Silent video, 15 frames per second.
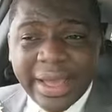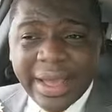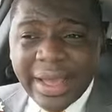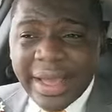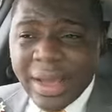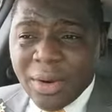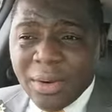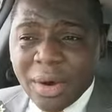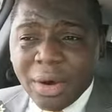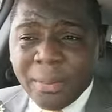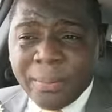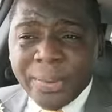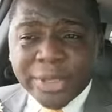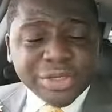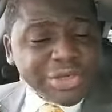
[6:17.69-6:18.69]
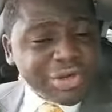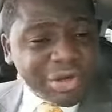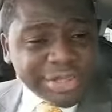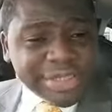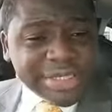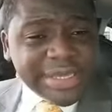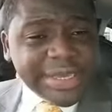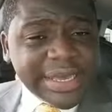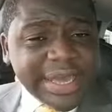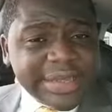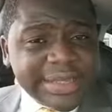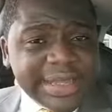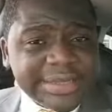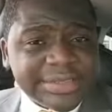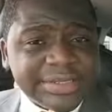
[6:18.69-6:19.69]
How unpatriotic
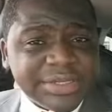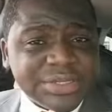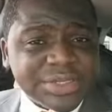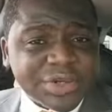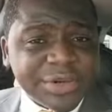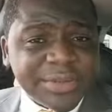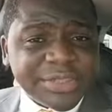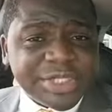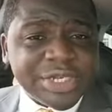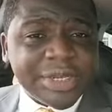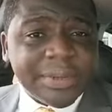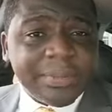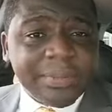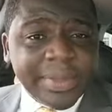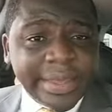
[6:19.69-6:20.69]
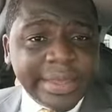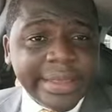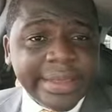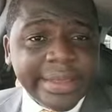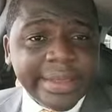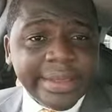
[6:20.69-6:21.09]
can that description be?